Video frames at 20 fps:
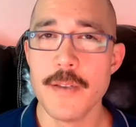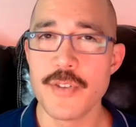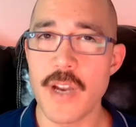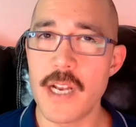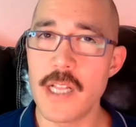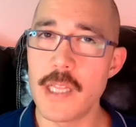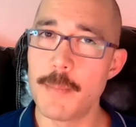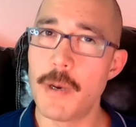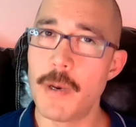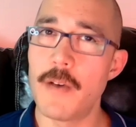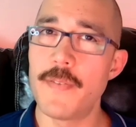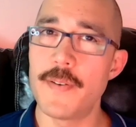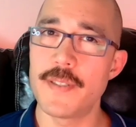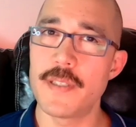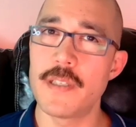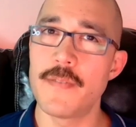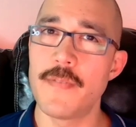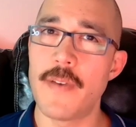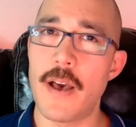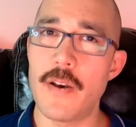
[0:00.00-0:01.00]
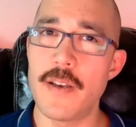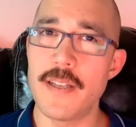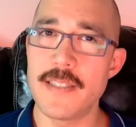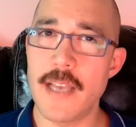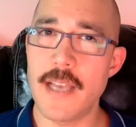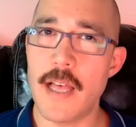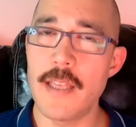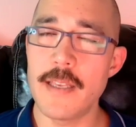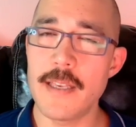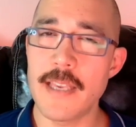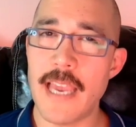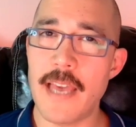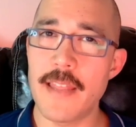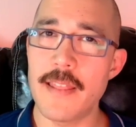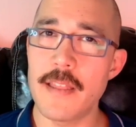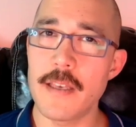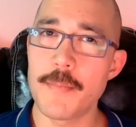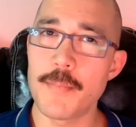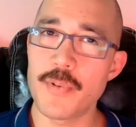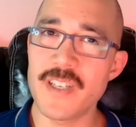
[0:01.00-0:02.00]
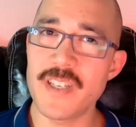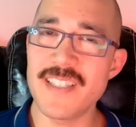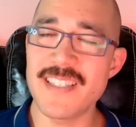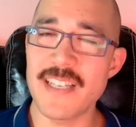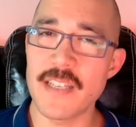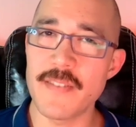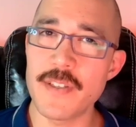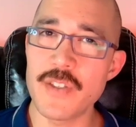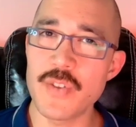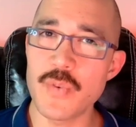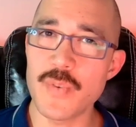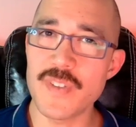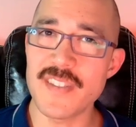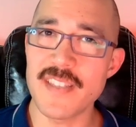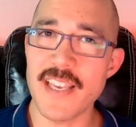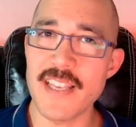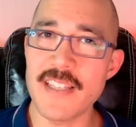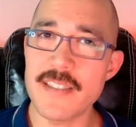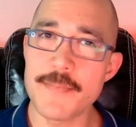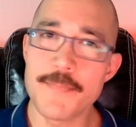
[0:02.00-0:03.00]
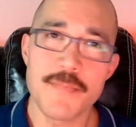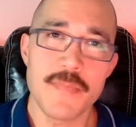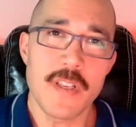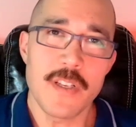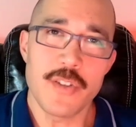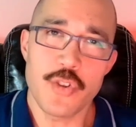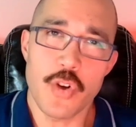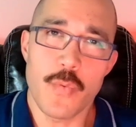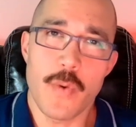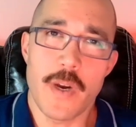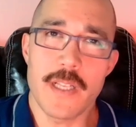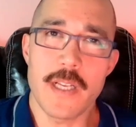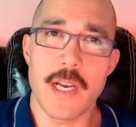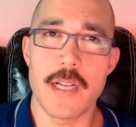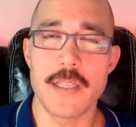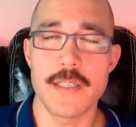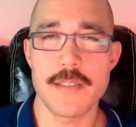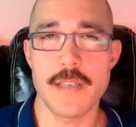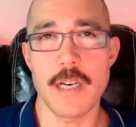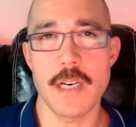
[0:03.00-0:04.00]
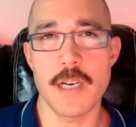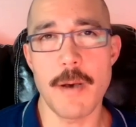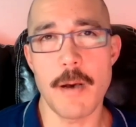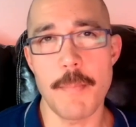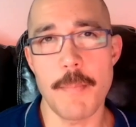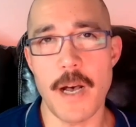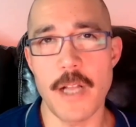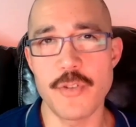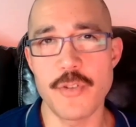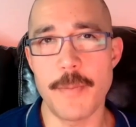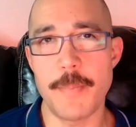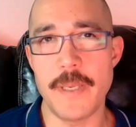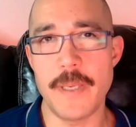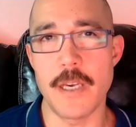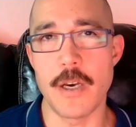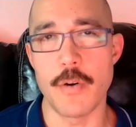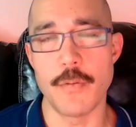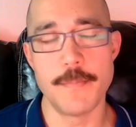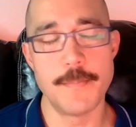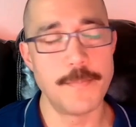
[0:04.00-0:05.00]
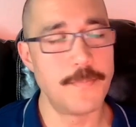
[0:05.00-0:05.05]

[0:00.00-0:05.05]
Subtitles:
Shia LaBeouf as a devout Italian Catholic priest and eventual saint? Sure, why not? Let's talk about Padre Pio.